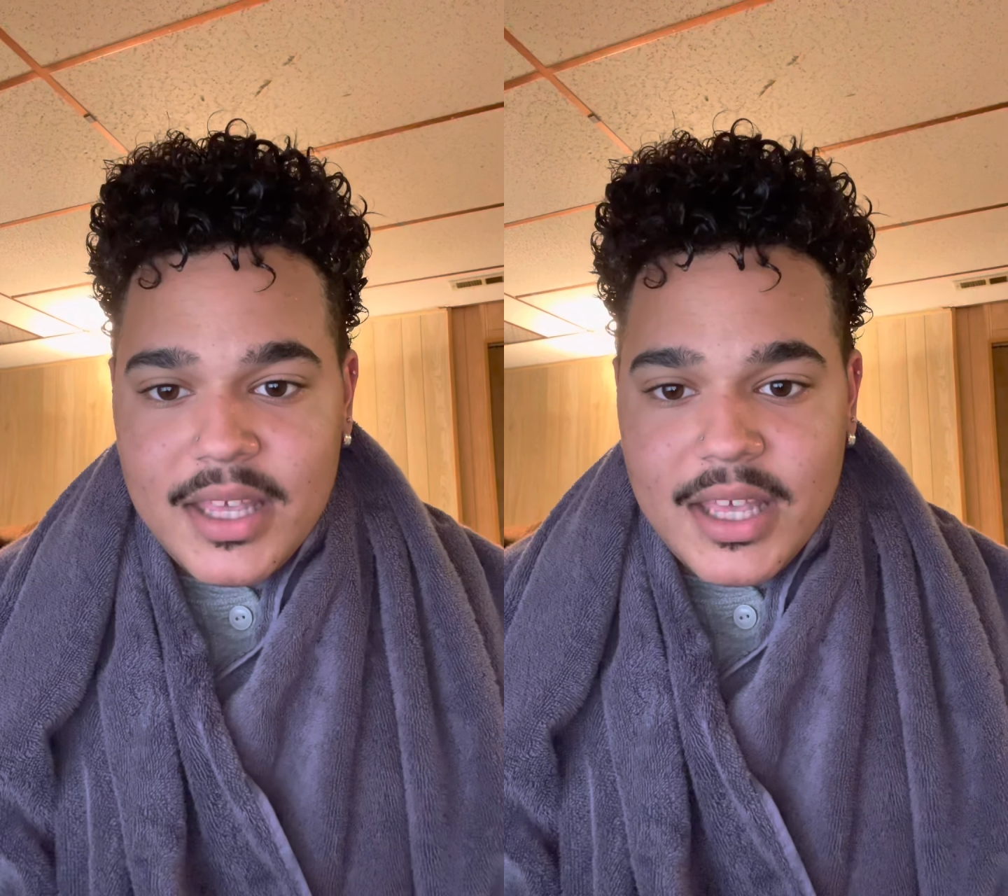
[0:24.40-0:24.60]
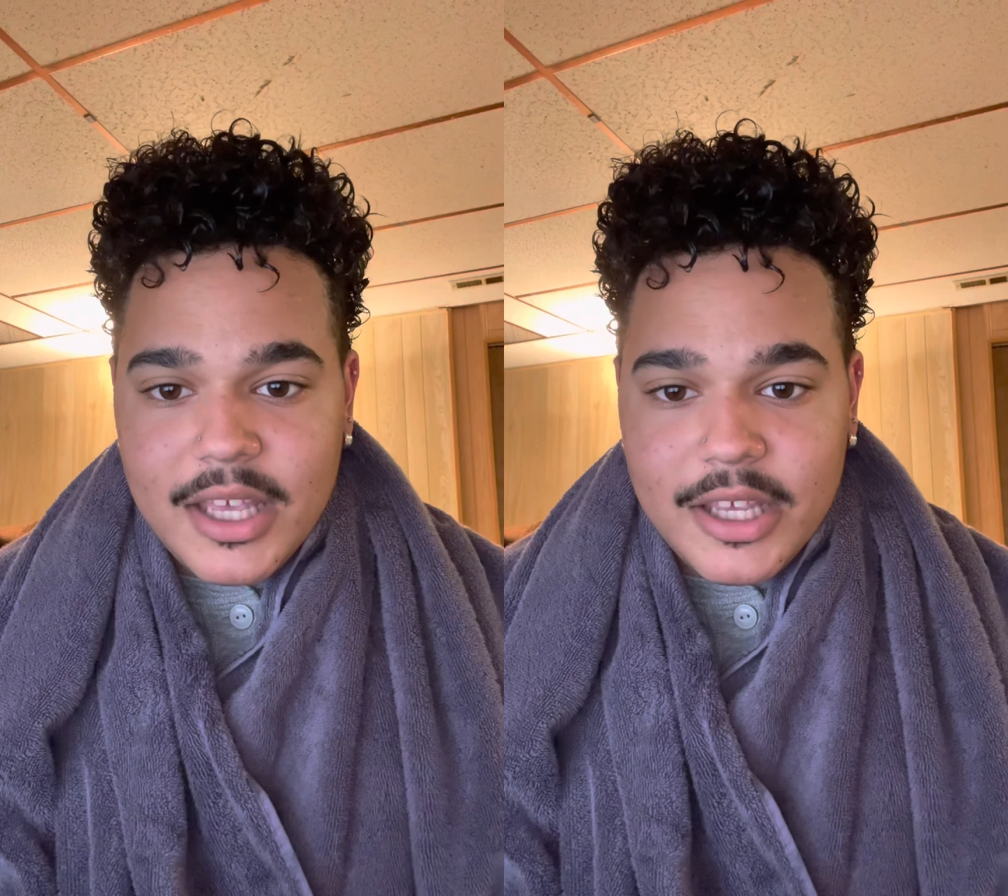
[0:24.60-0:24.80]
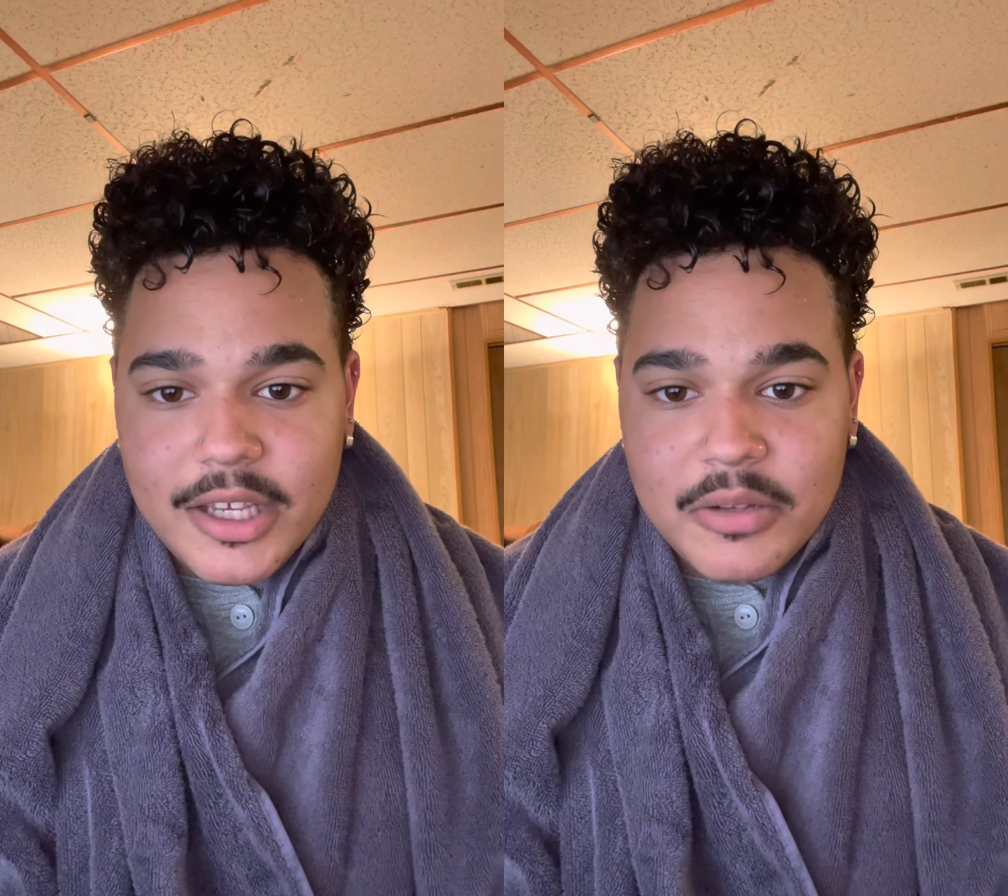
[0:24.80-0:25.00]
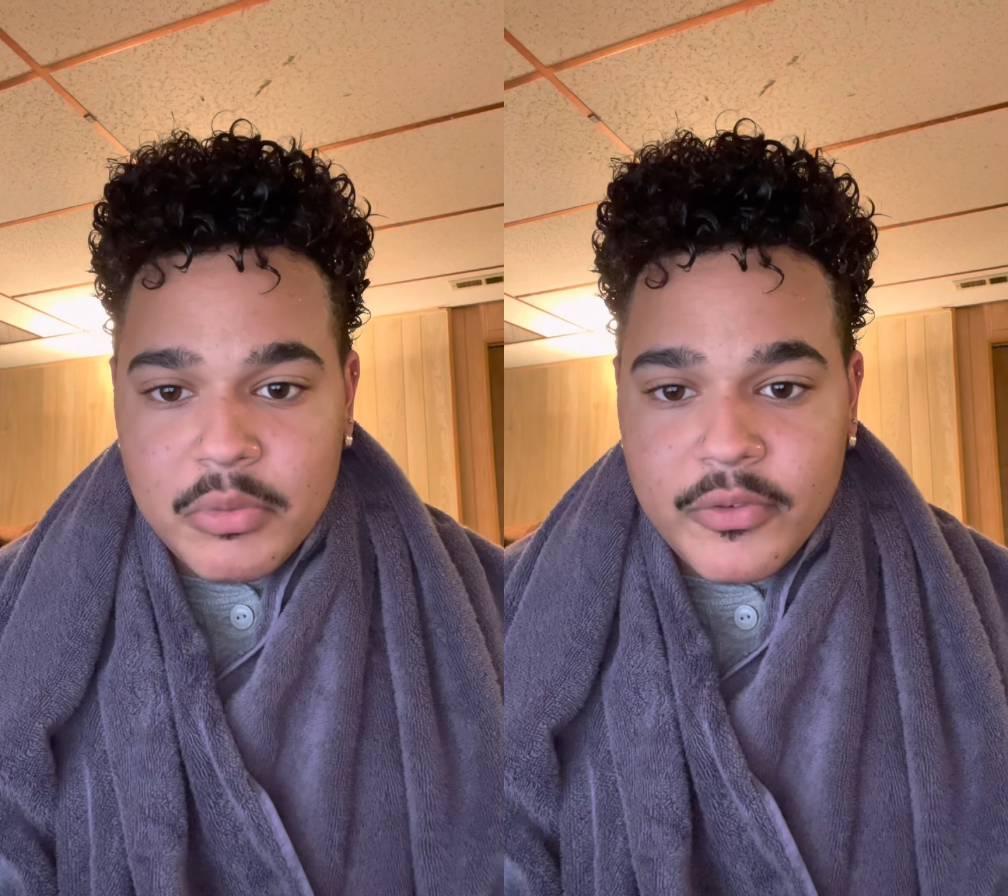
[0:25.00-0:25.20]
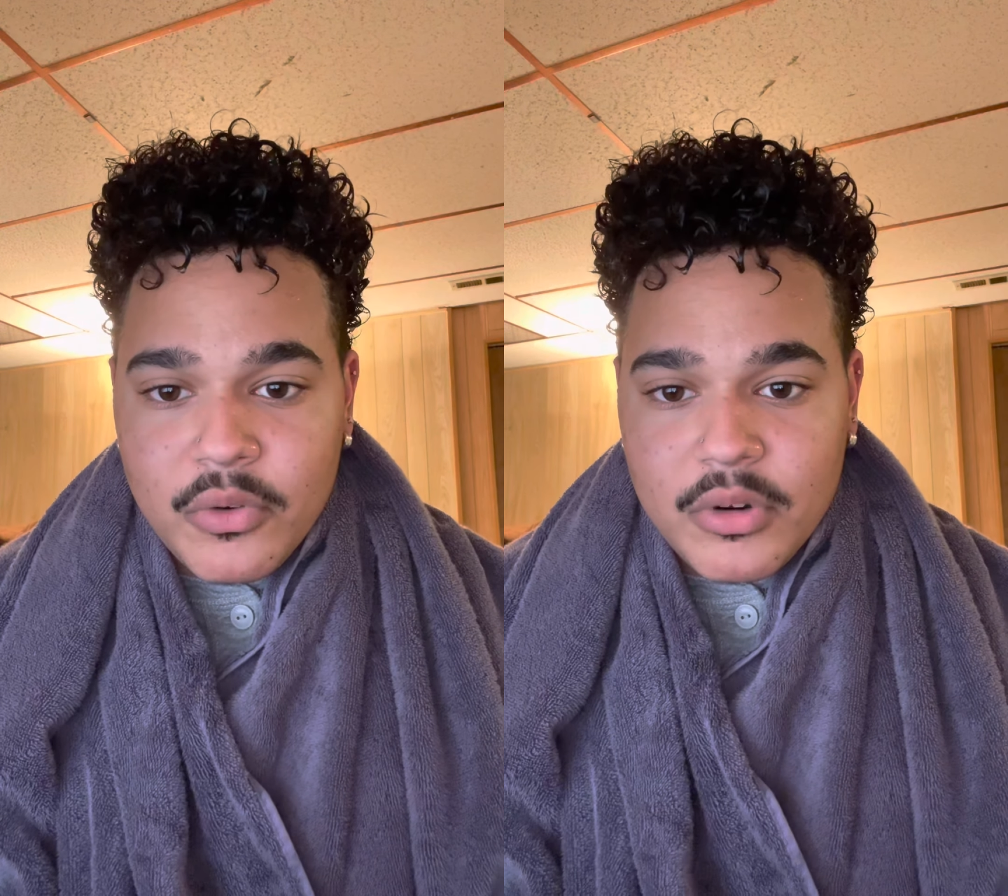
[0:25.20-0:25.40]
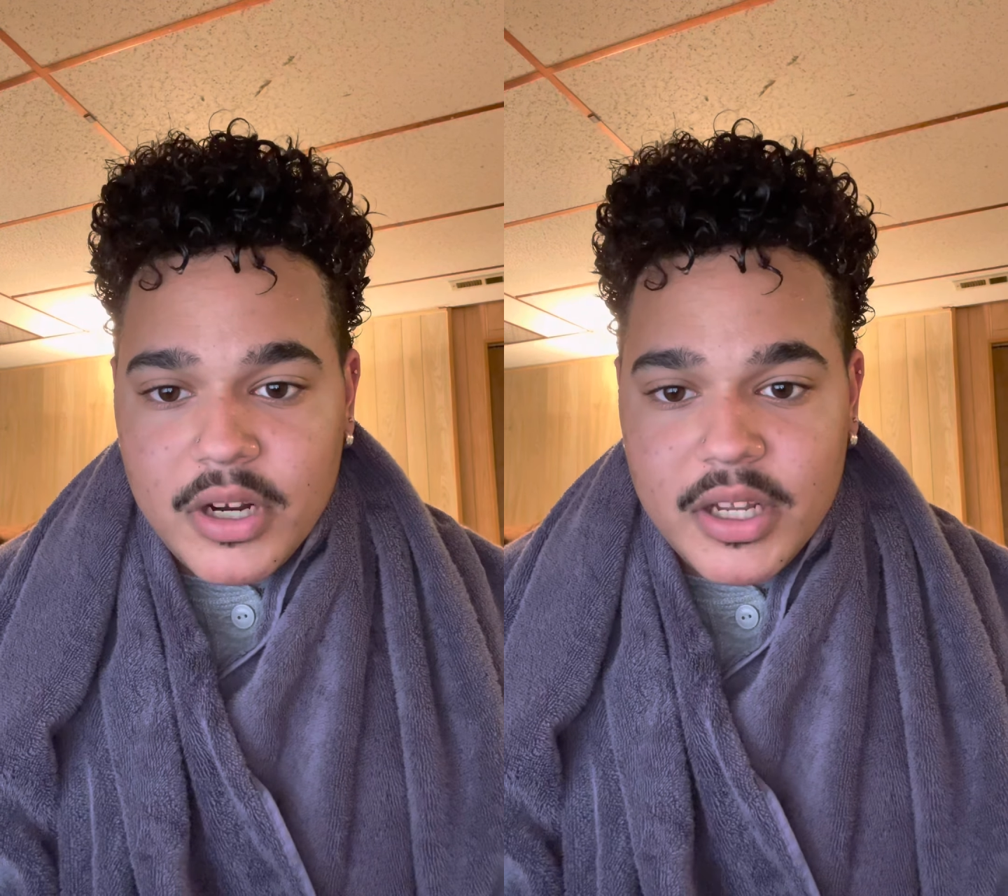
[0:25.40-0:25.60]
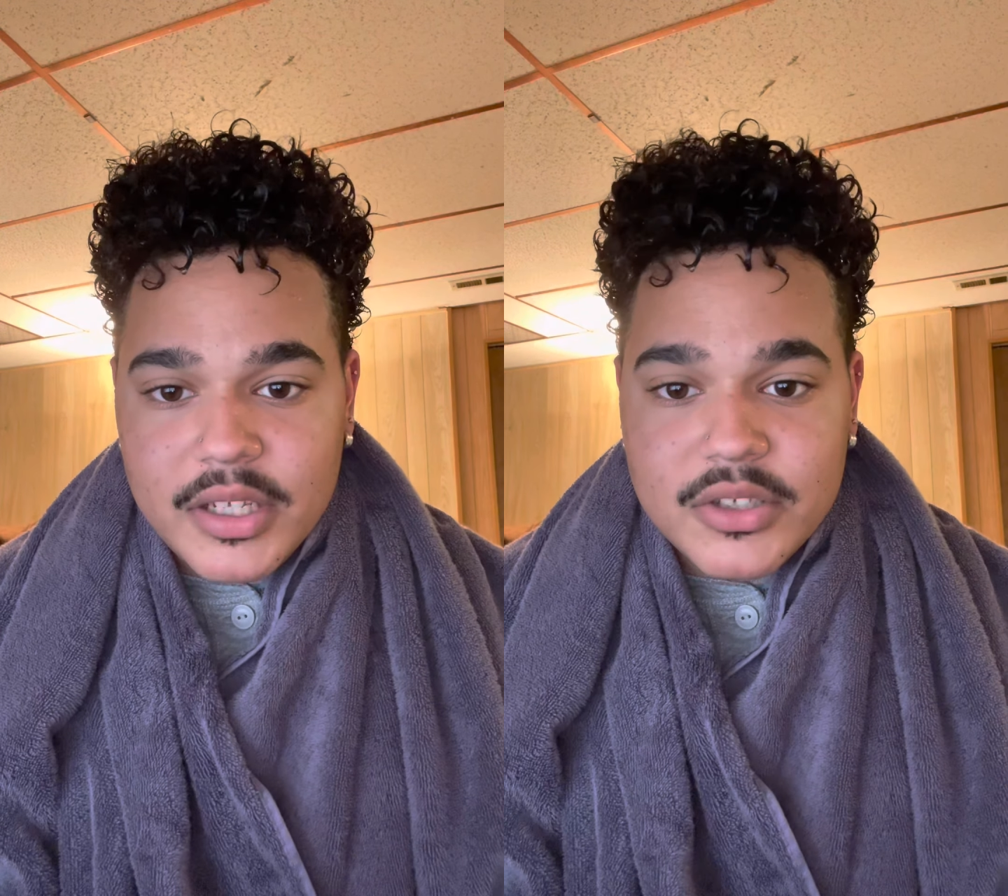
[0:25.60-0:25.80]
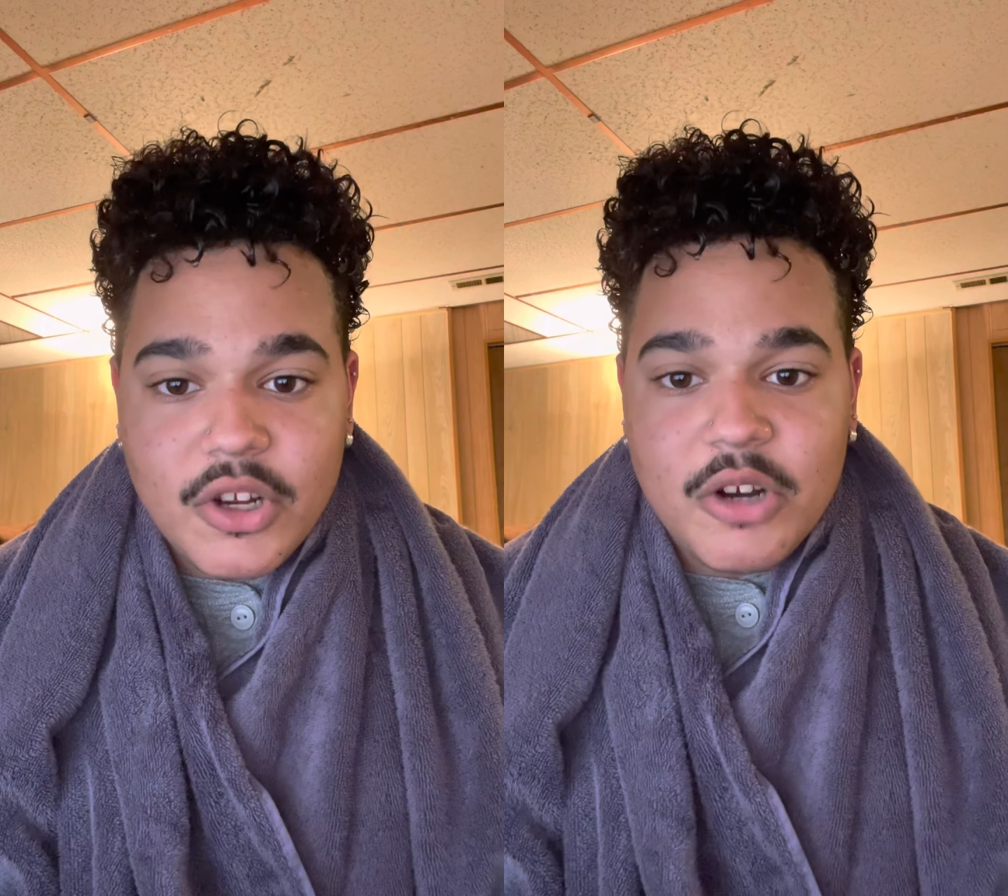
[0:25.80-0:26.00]
and before I
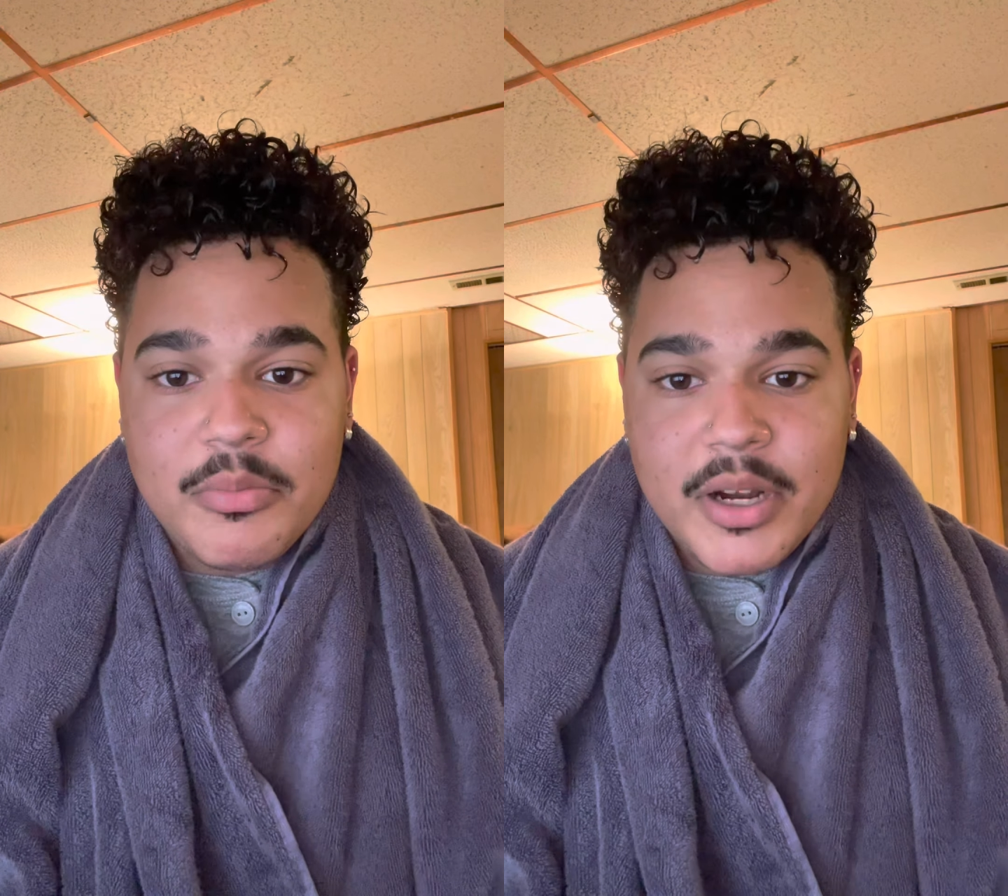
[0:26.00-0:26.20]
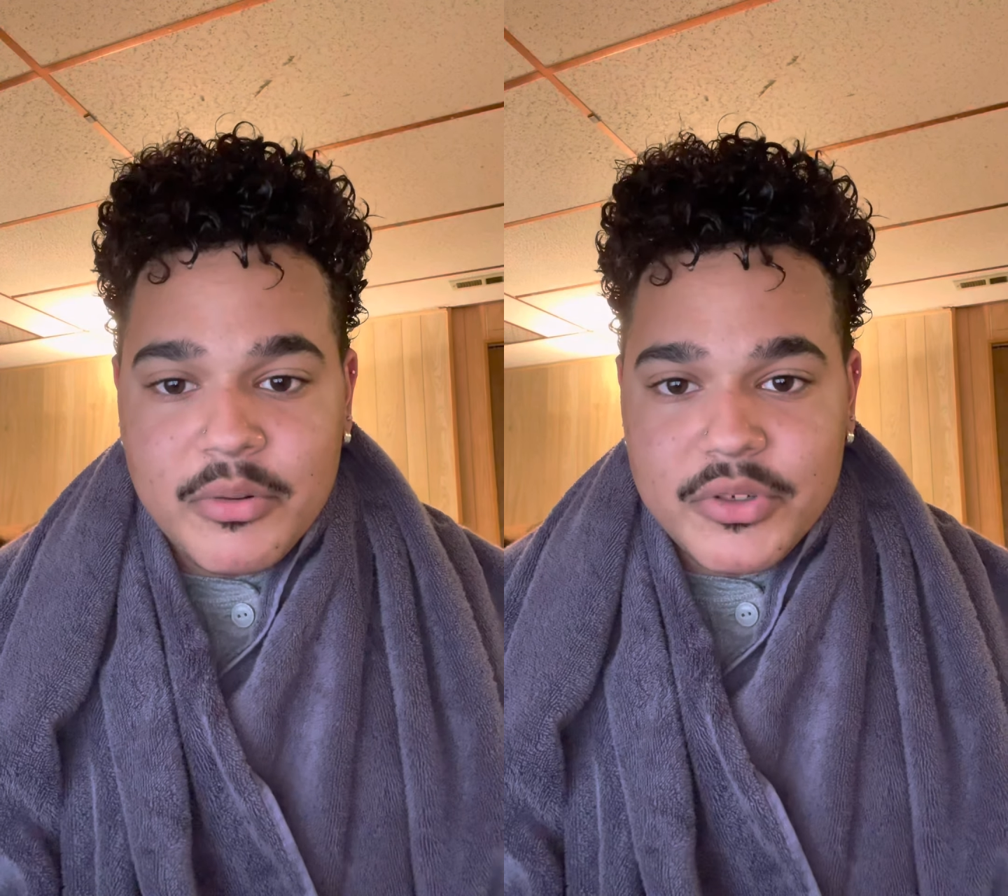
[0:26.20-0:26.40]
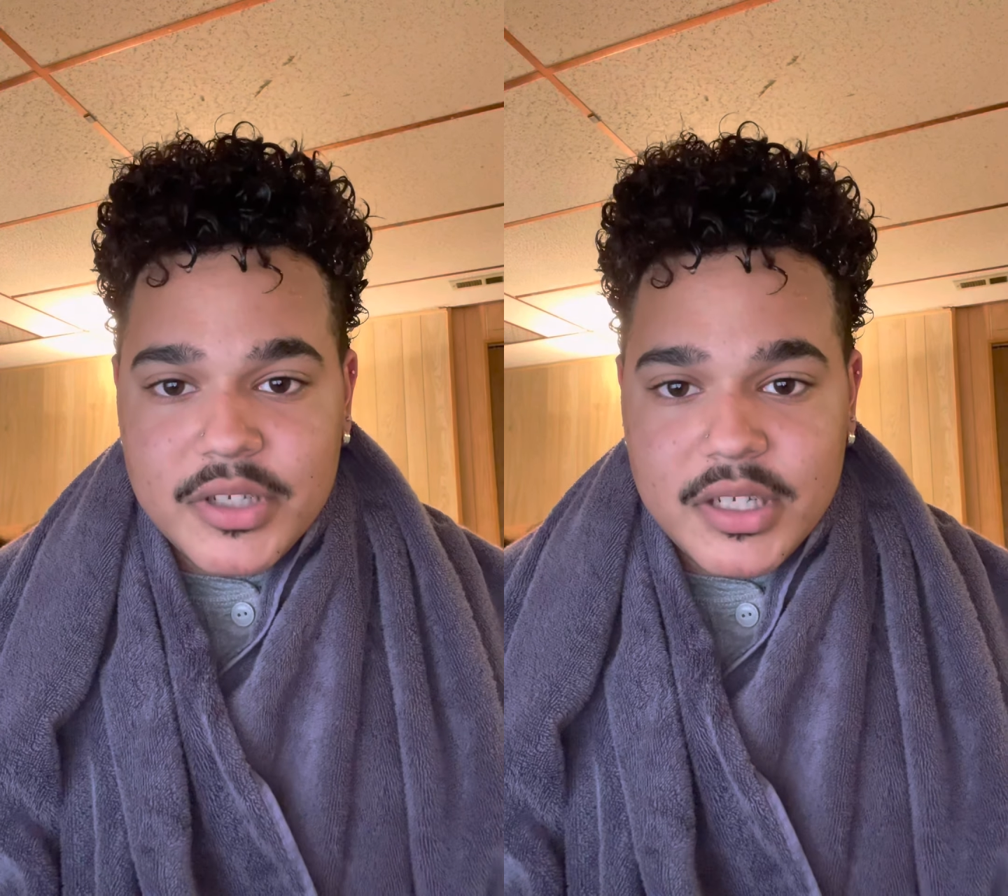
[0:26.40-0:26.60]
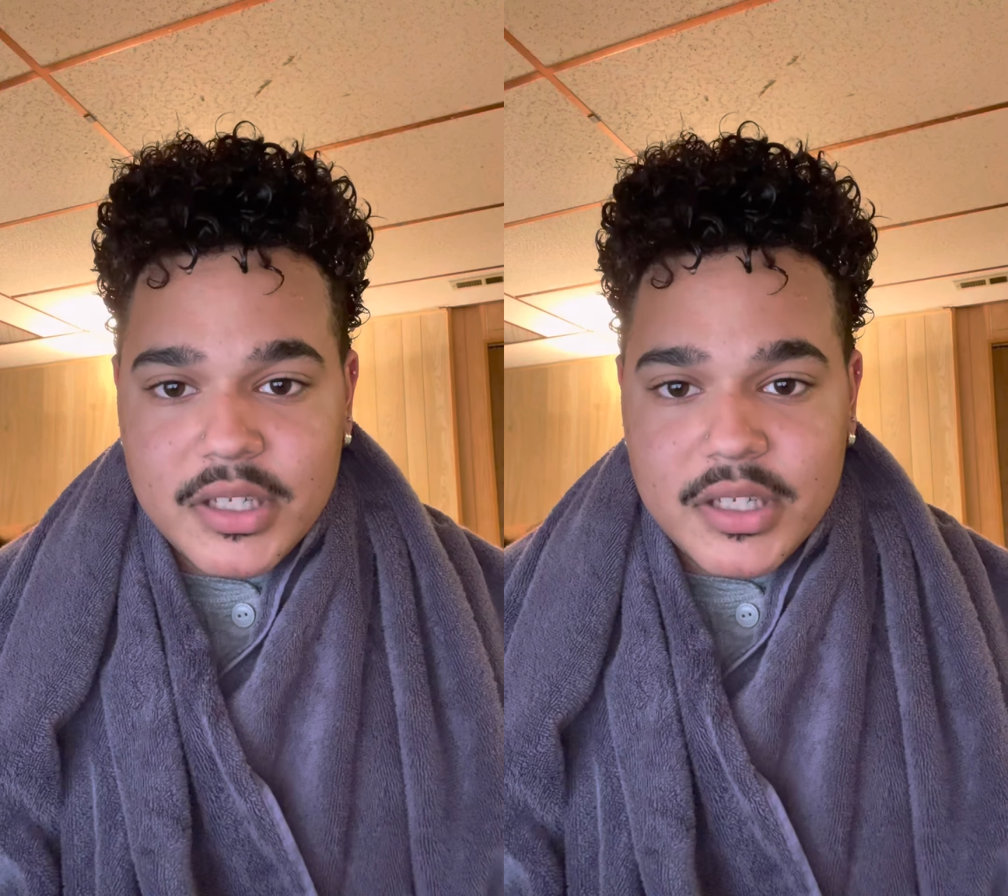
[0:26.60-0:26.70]
start my routine,